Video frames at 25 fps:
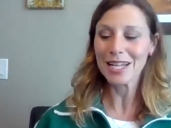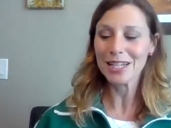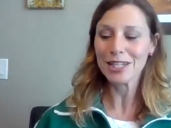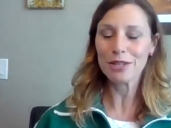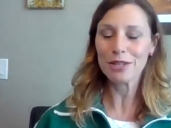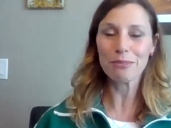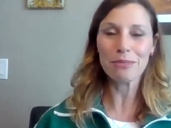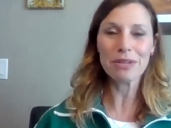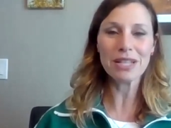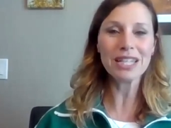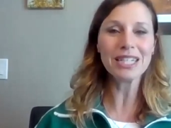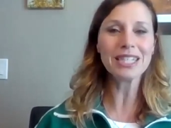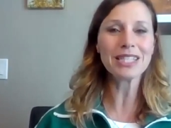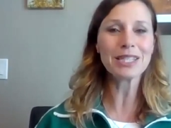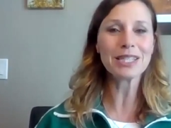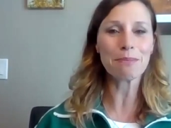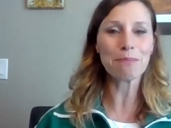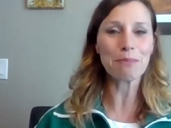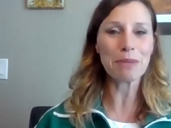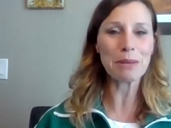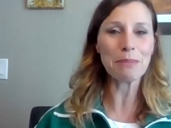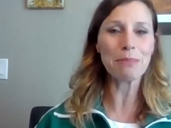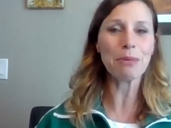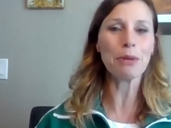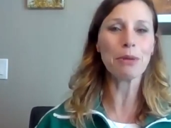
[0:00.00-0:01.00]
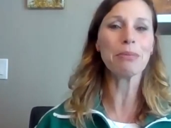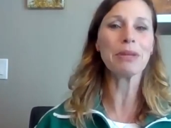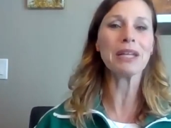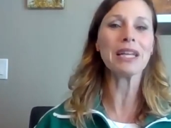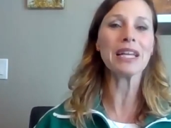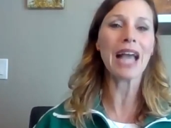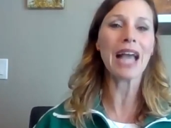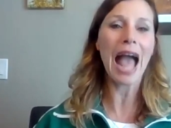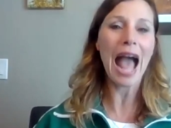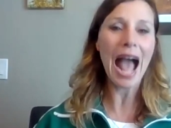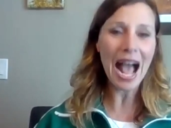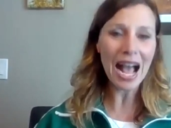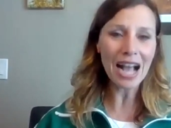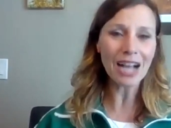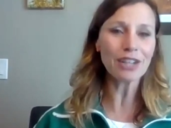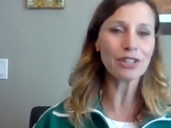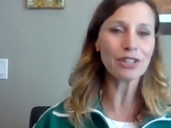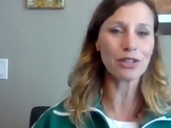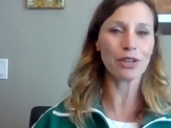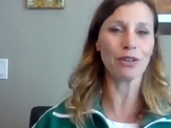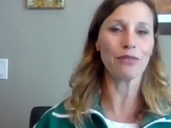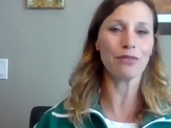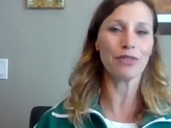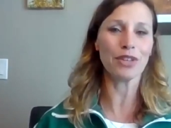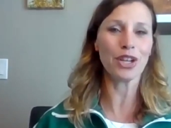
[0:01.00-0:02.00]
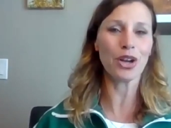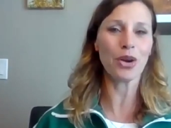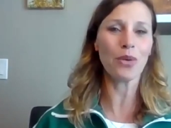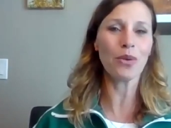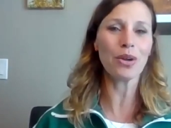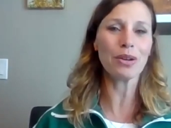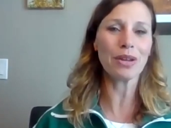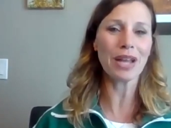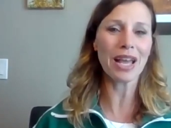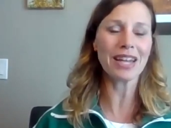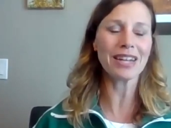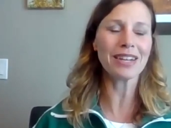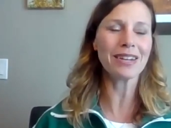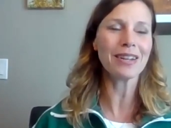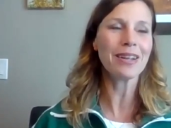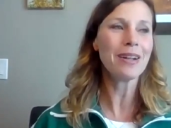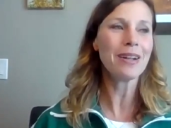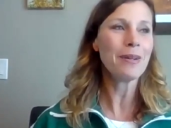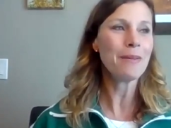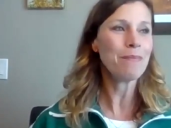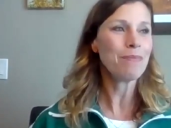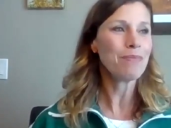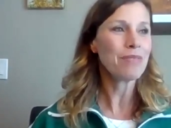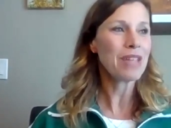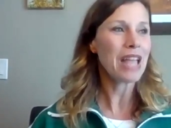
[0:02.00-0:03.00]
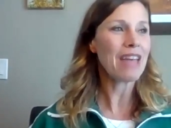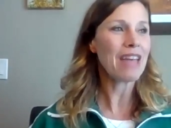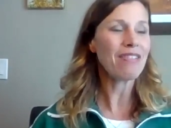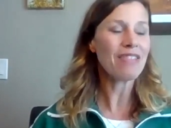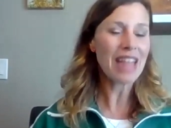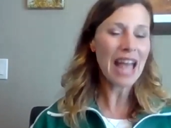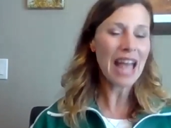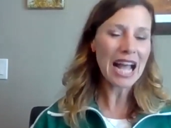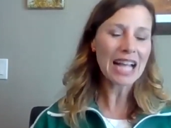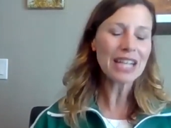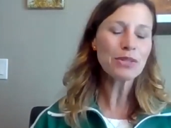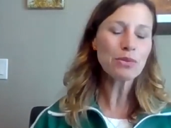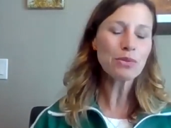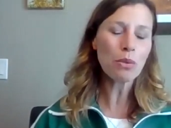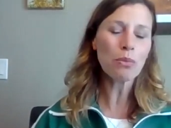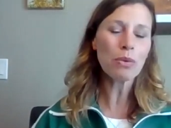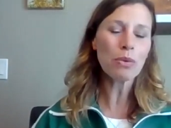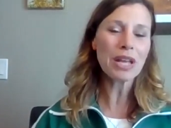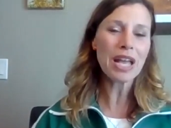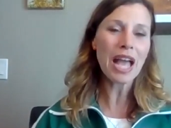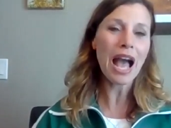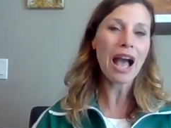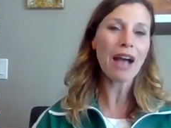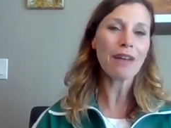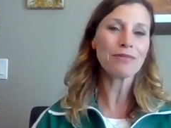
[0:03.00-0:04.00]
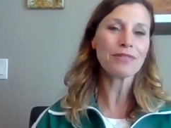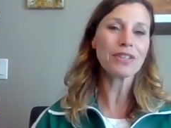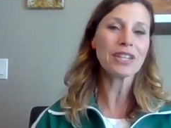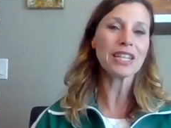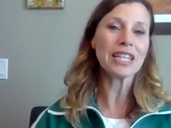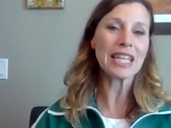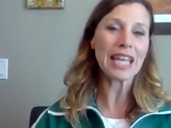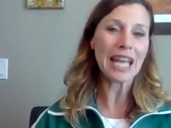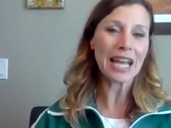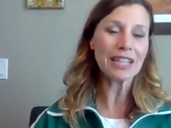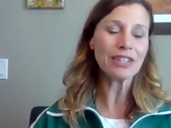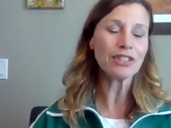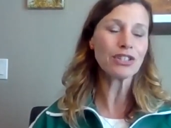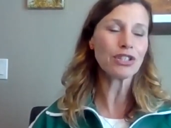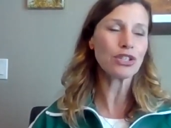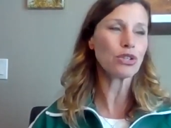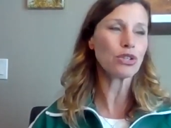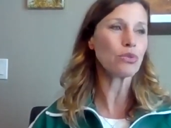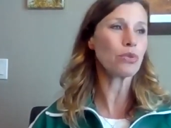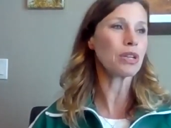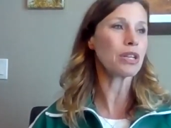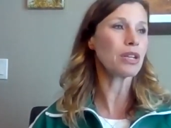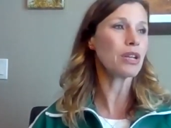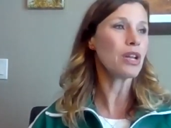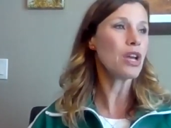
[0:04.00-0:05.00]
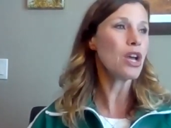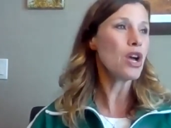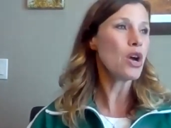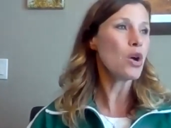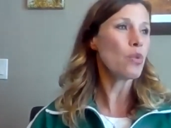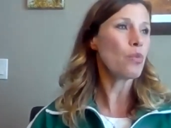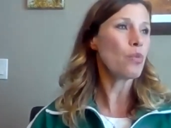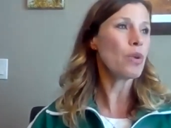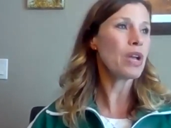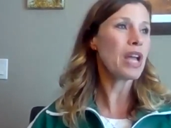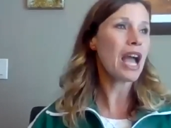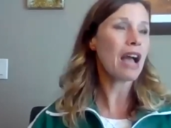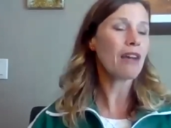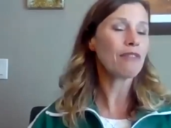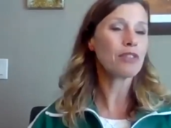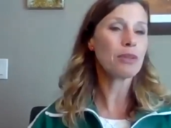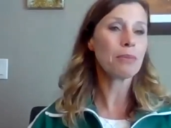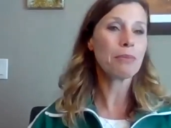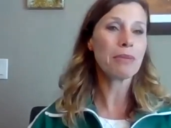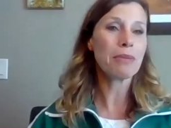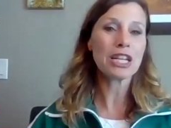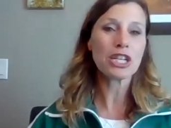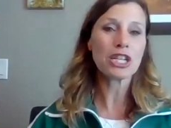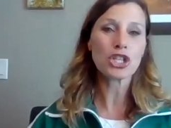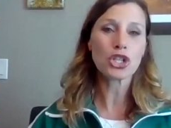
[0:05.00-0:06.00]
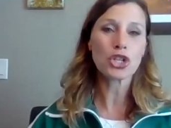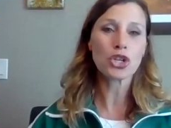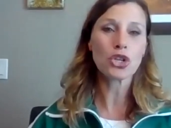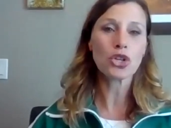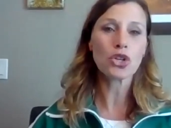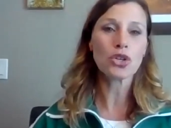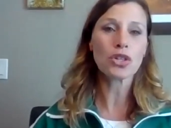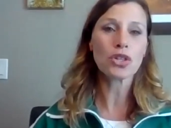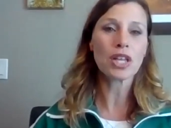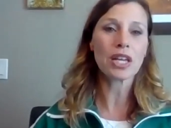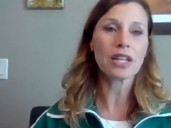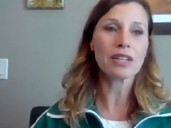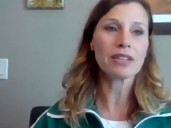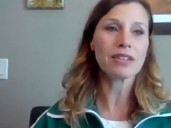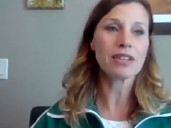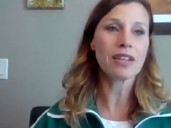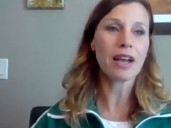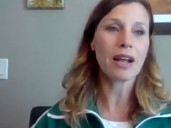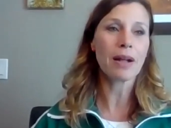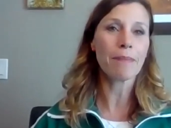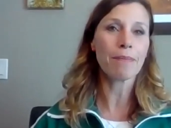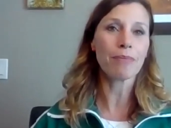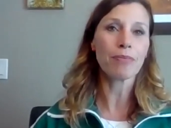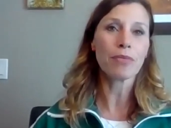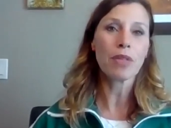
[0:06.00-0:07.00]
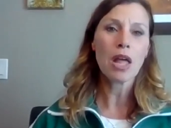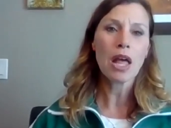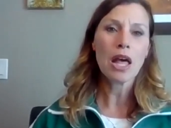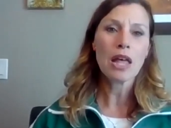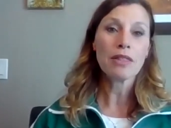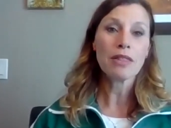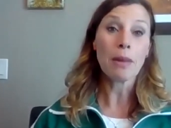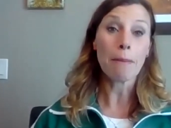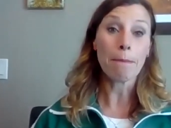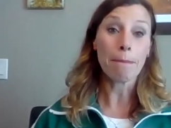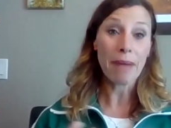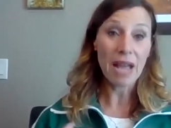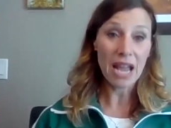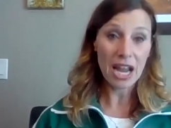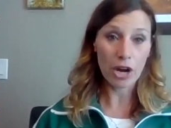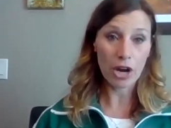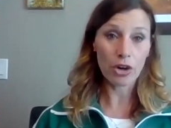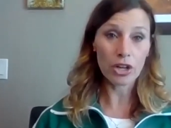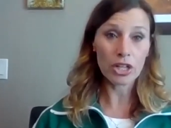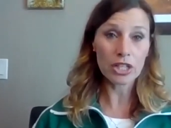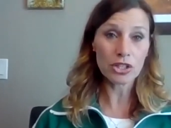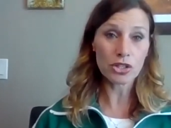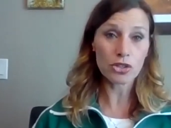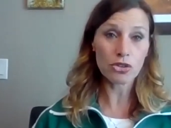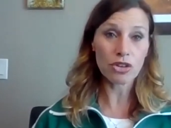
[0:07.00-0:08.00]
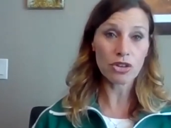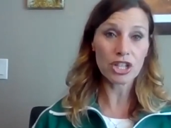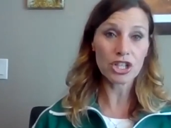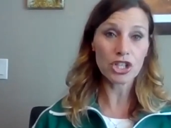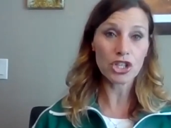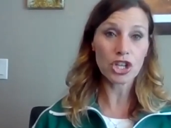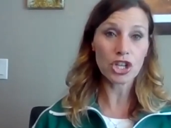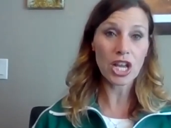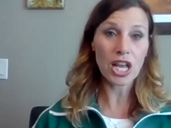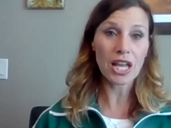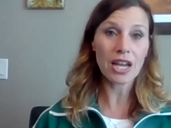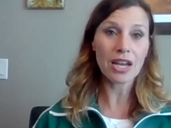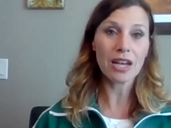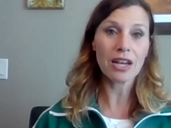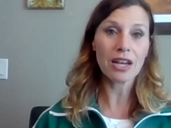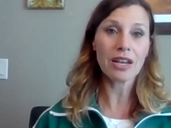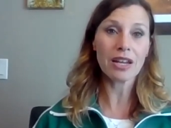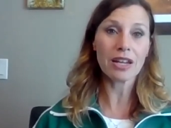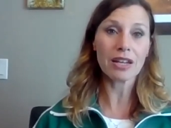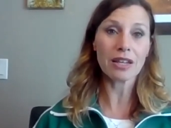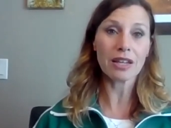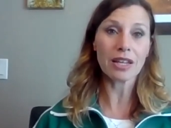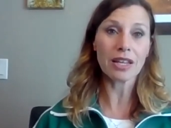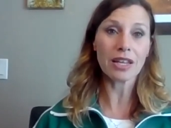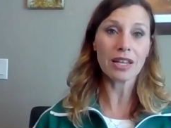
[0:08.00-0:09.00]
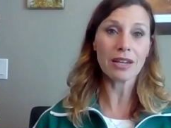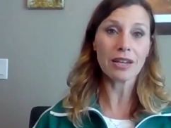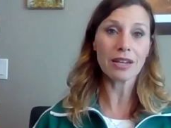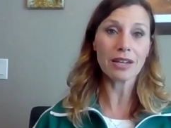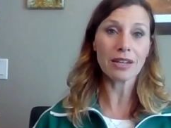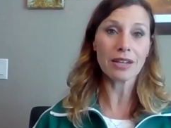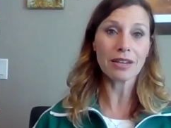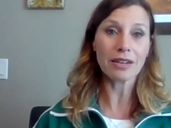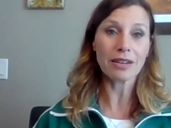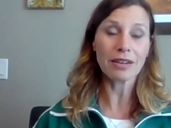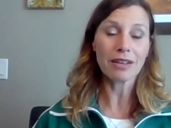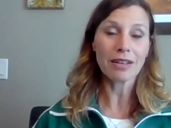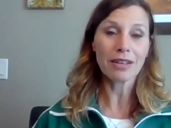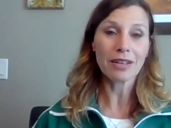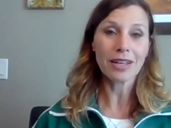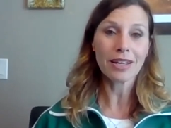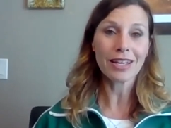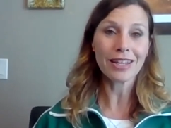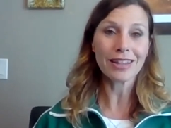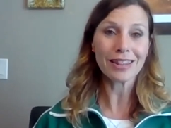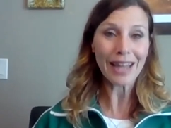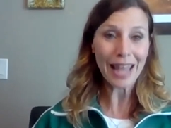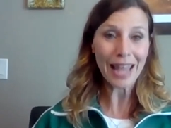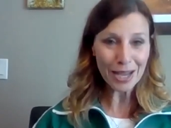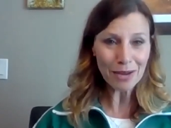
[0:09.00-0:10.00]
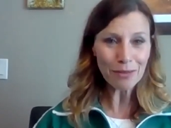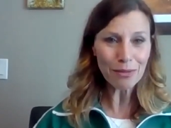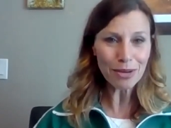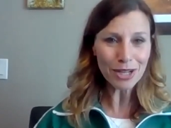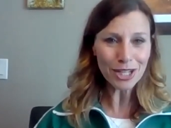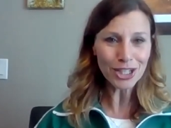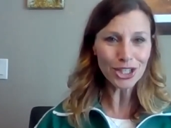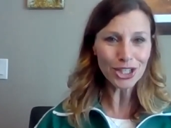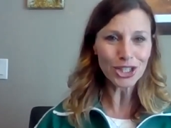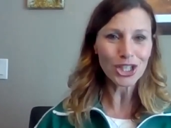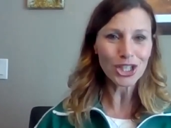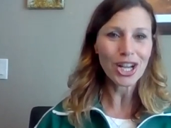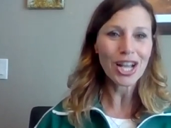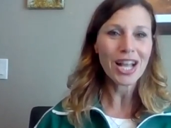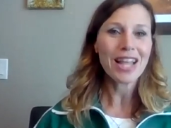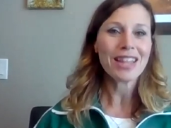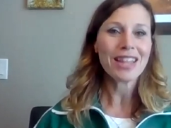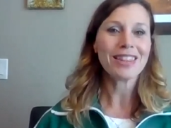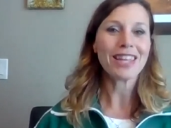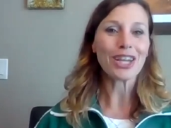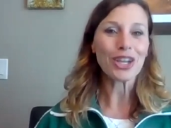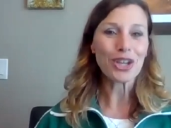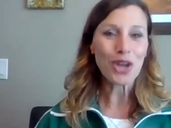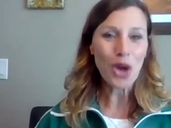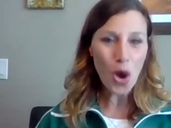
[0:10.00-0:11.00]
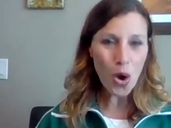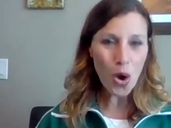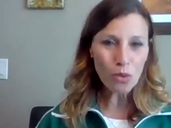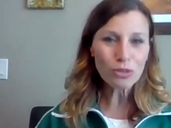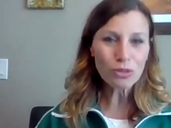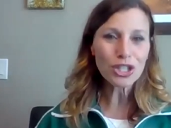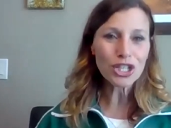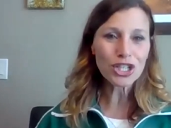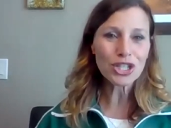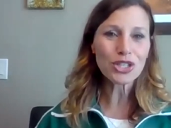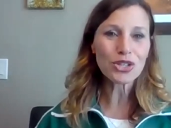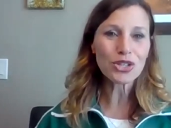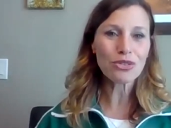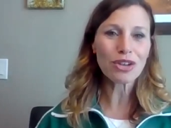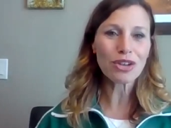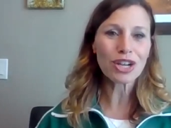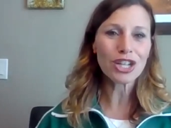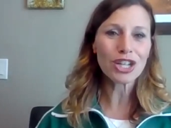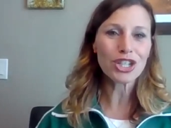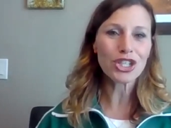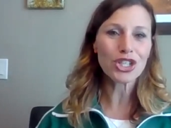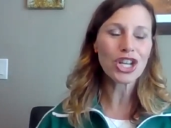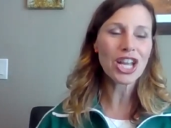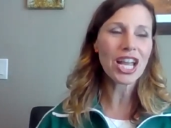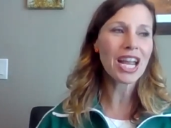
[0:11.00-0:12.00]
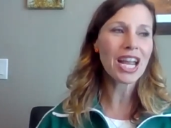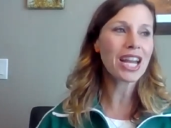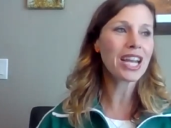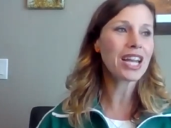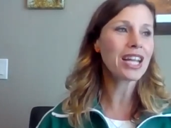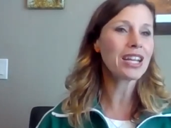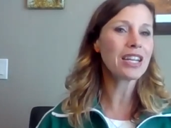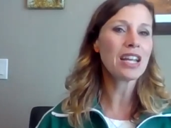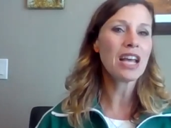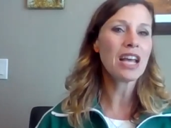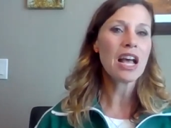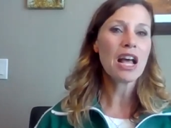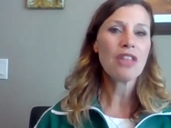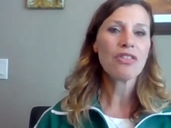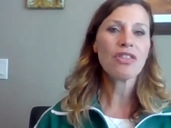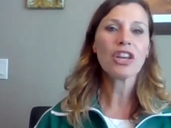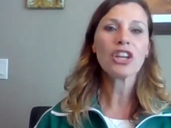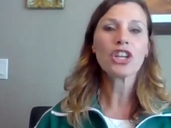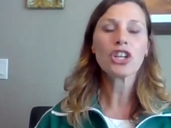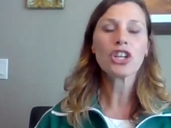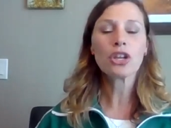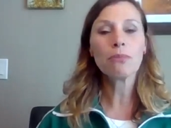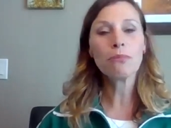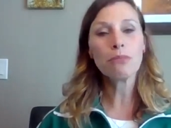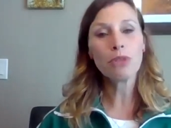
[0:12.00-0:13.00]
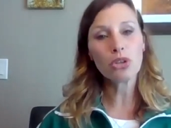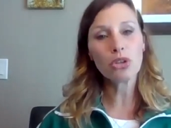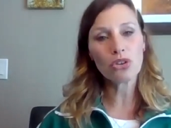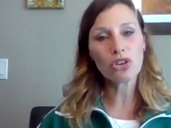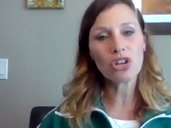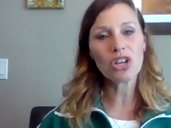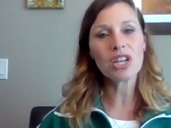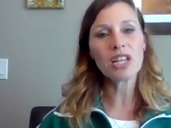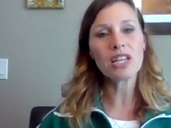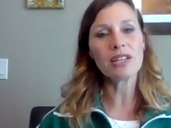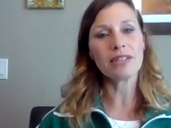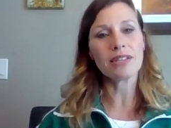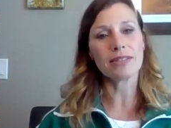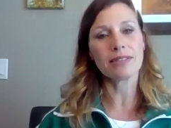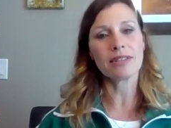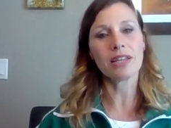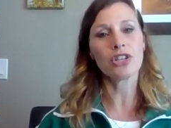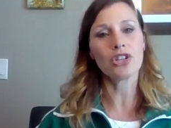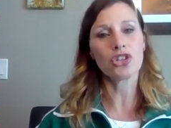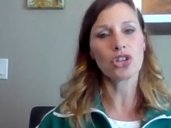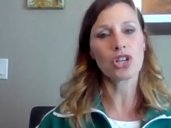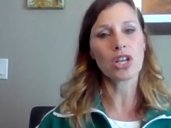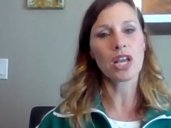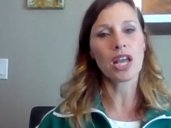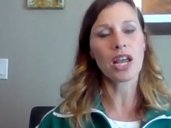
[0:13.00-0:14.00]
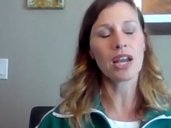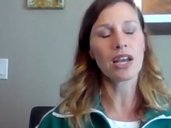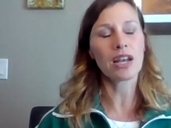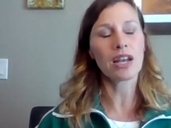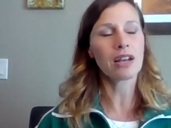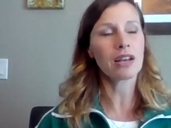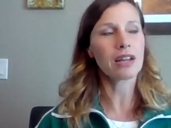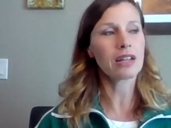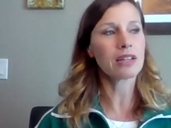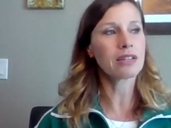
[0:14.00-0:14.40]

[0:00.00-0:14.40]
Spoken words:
To me, it's the people being active, you know, and that's what we have to get to. And we have to make sure that that parents are educated in language, that coaches are educated, that community is educated.